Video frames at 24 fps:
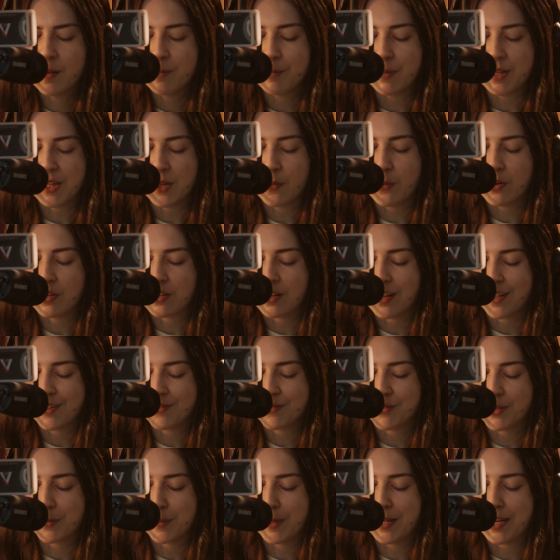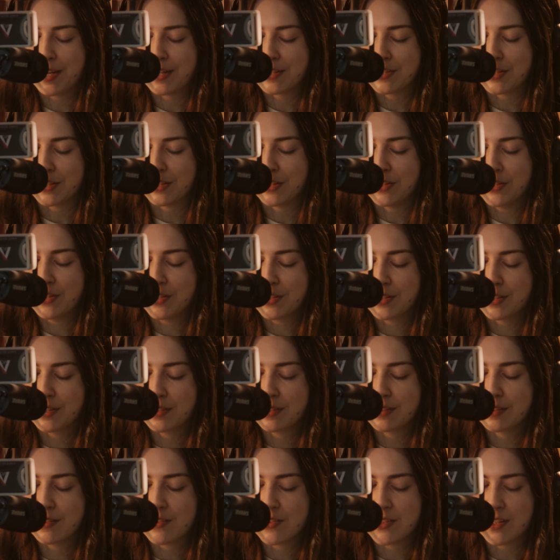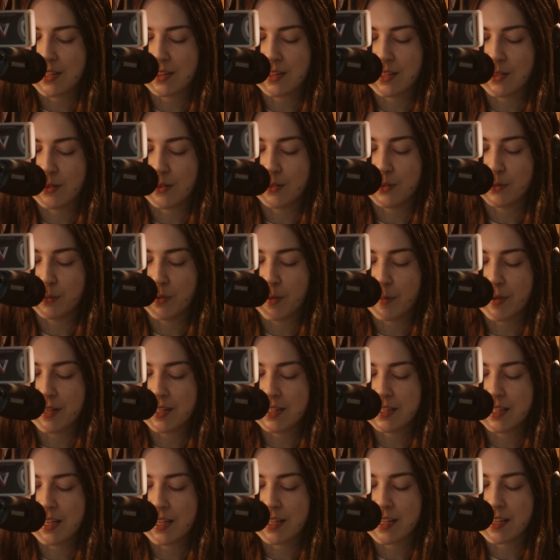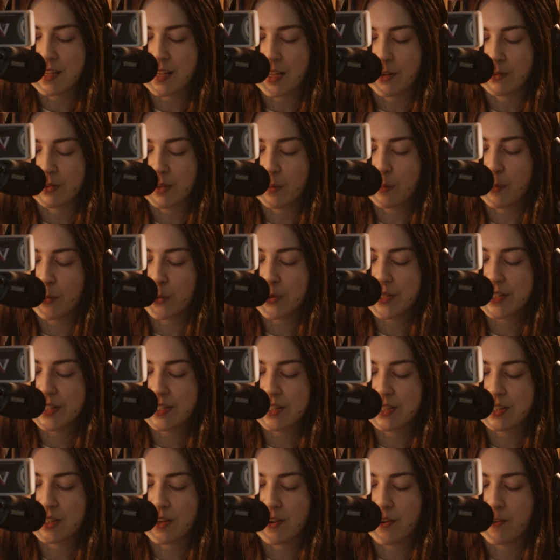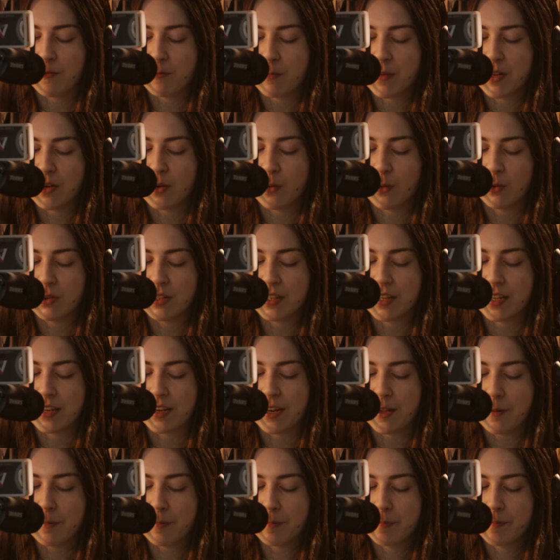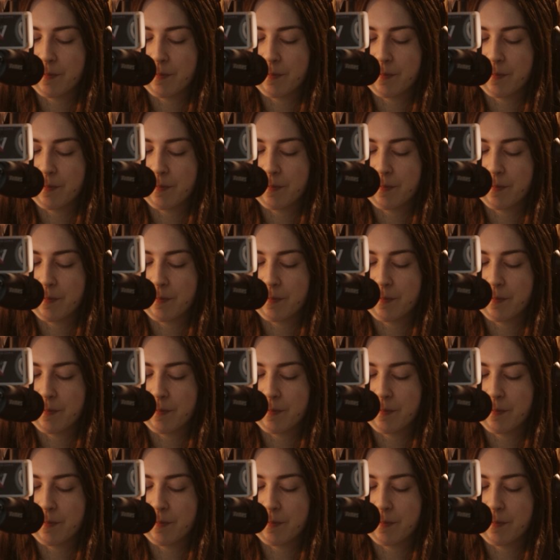"But you are not forbidden to look," said the old woman, taking out the poisoned comb and holding it up.